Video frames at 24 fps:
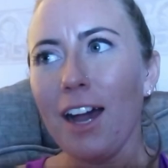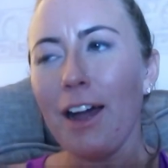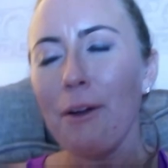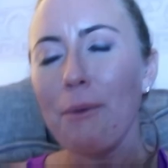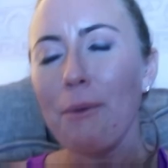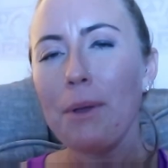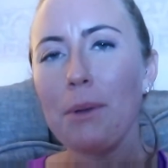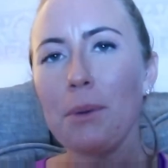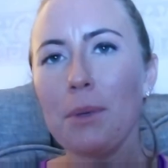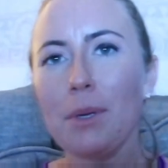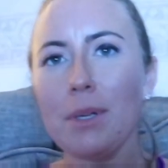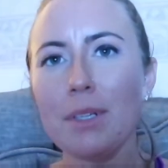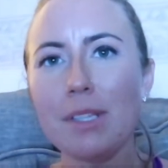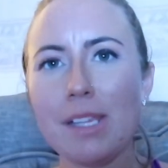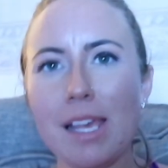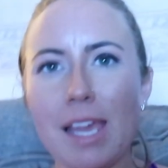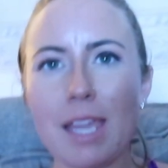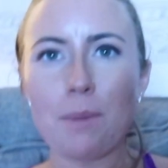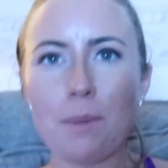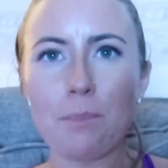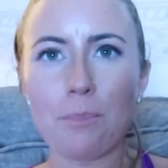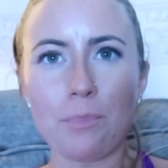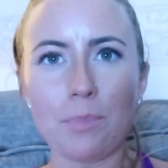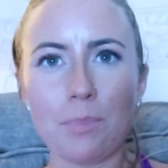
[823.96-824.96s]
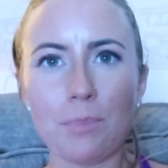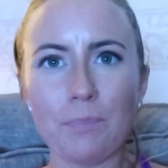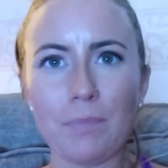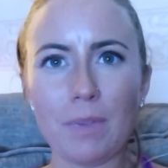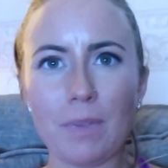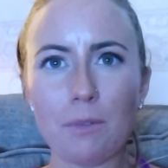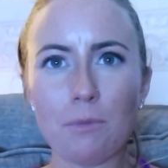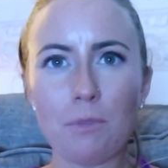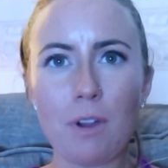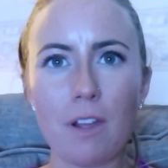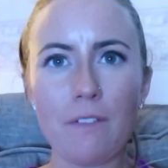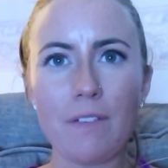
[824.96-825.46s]
We were like
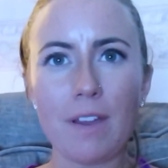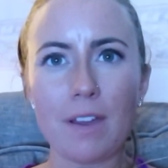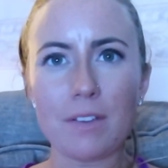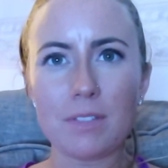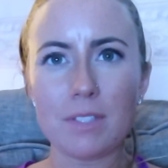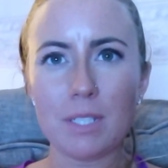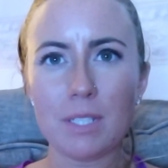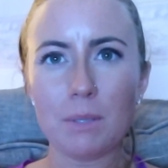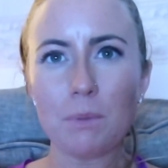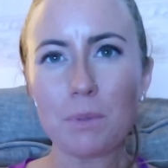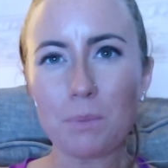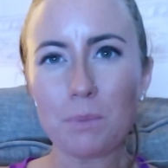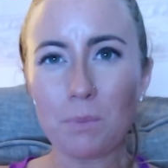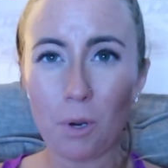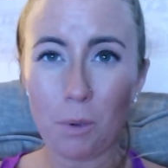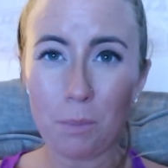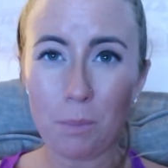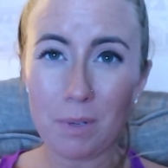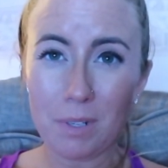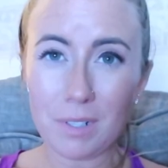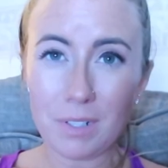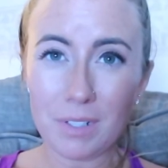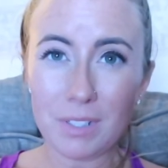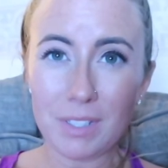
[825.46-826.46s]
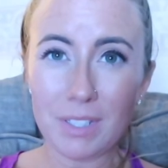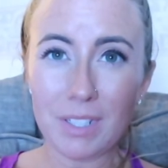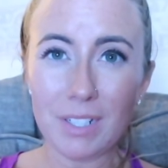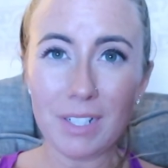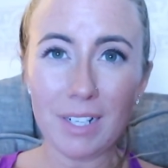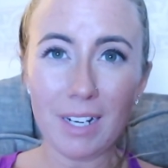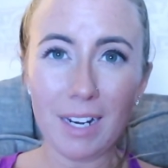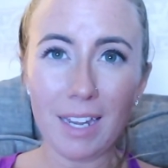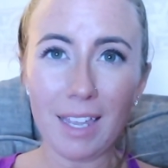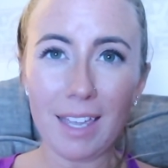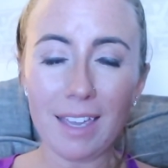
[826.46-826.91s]
roughhousing with Roman earlier